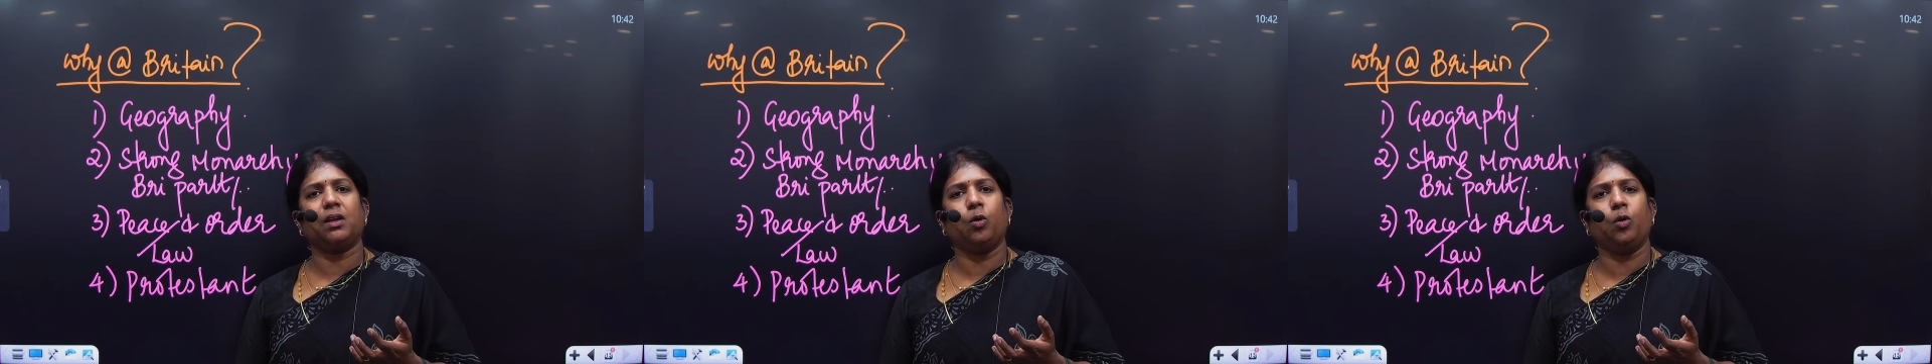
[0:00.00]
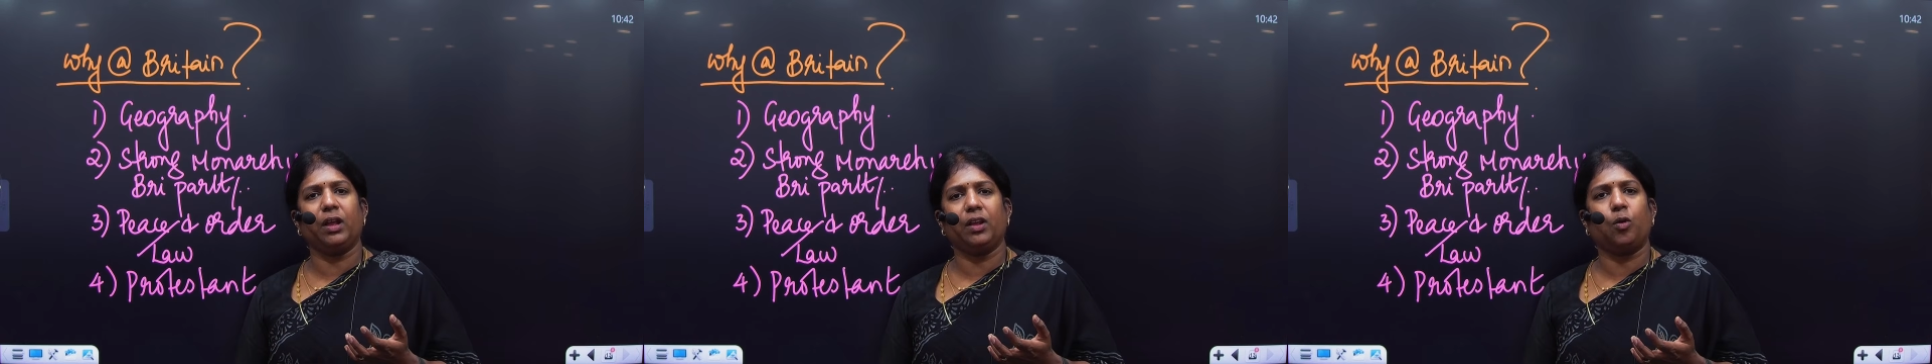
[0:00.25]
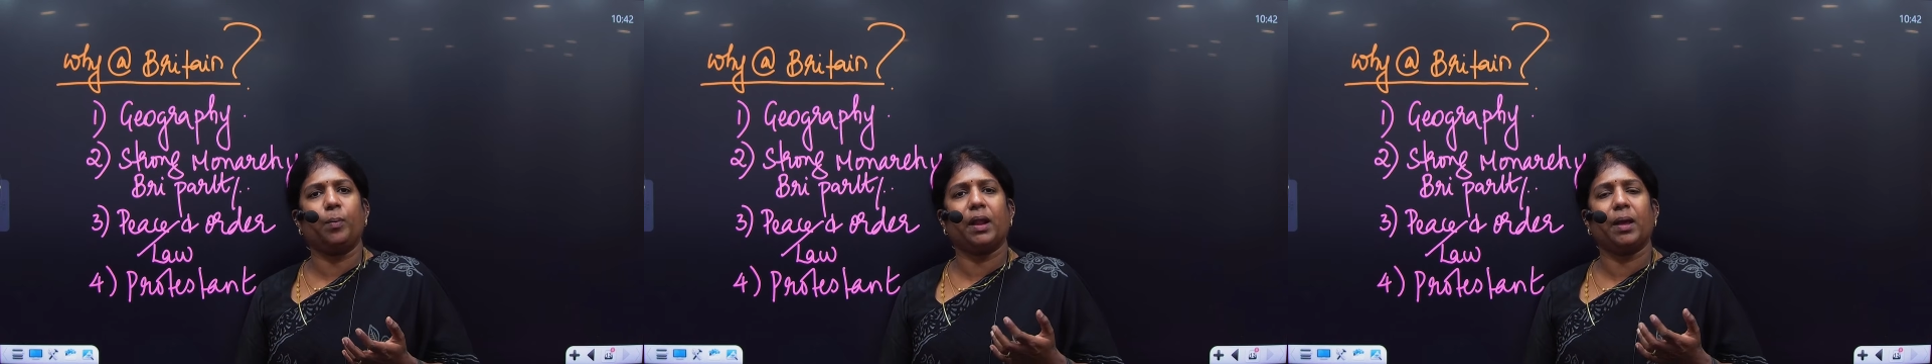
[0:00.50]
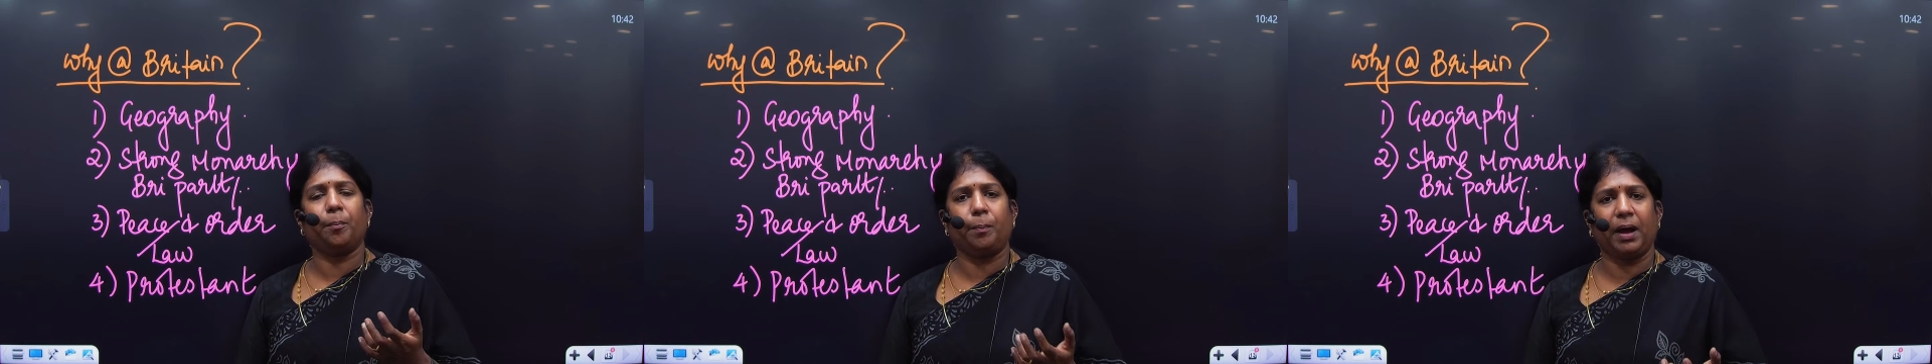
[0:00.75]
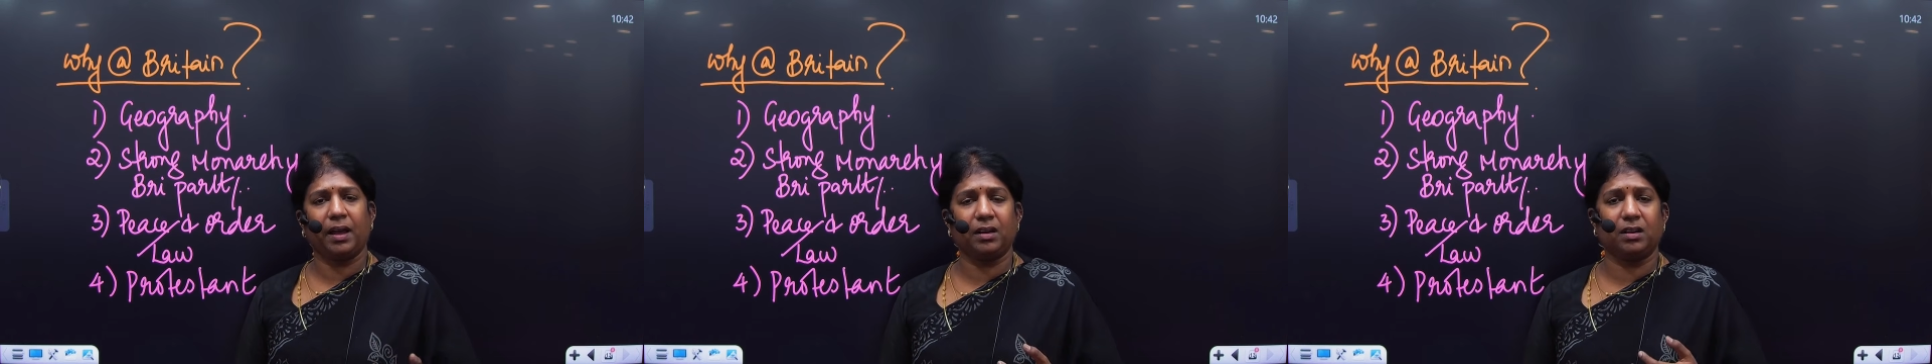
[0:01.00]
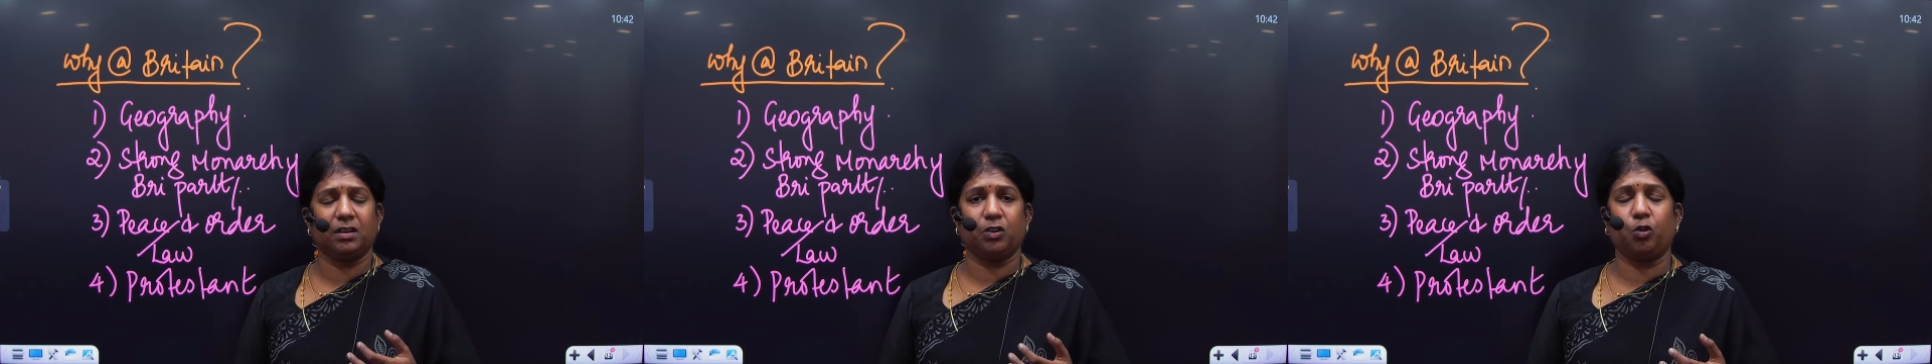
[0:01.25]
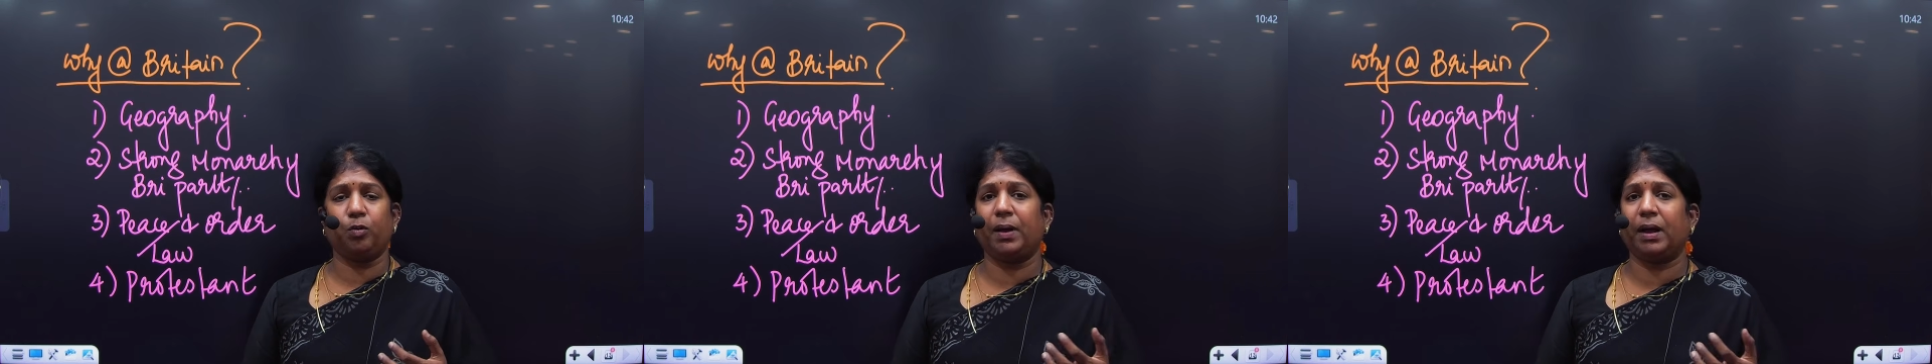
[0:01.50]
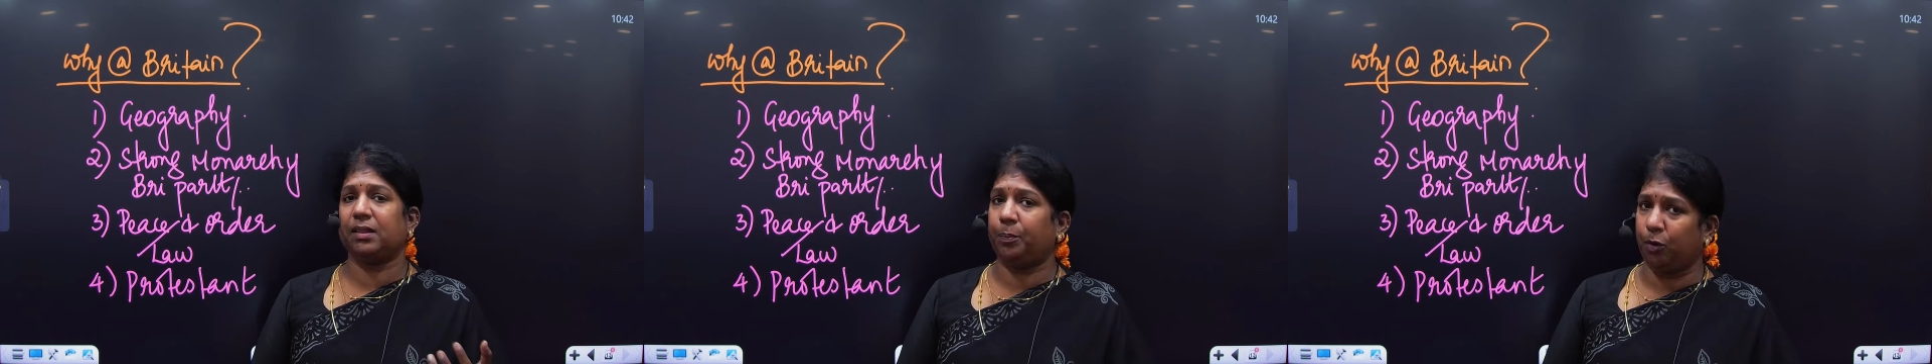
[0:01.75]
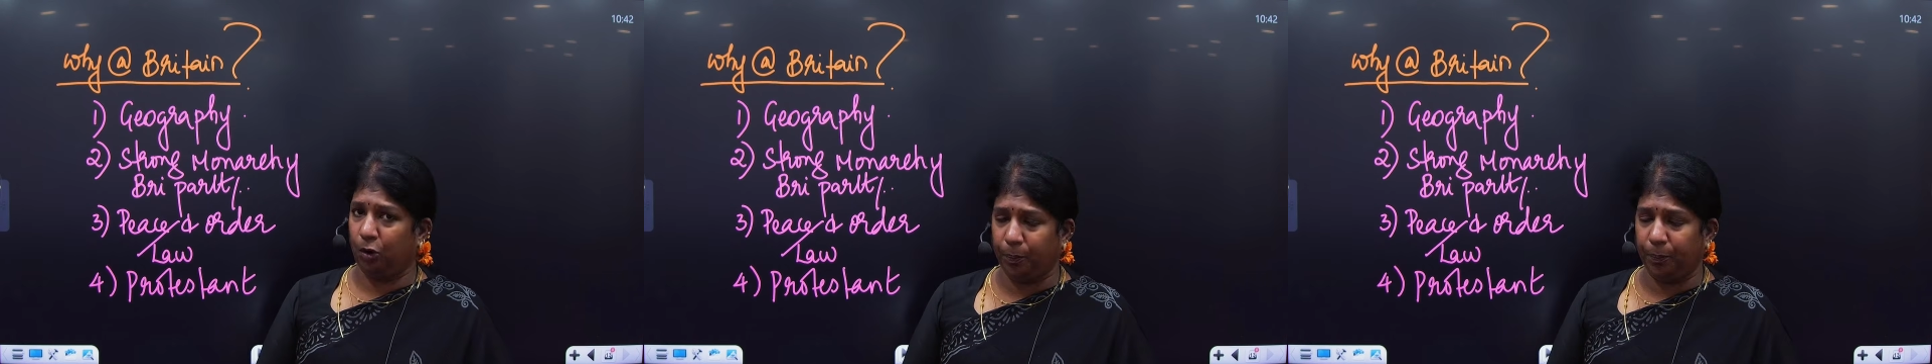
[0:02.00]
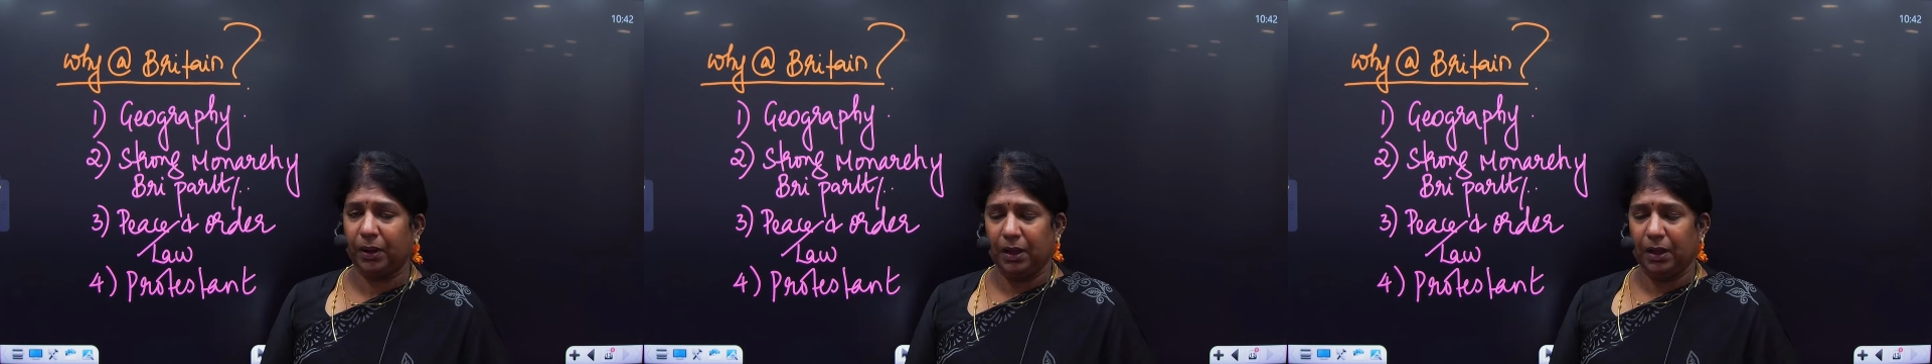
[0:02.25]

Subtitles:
Holy Roman Empire controlled by the Pope.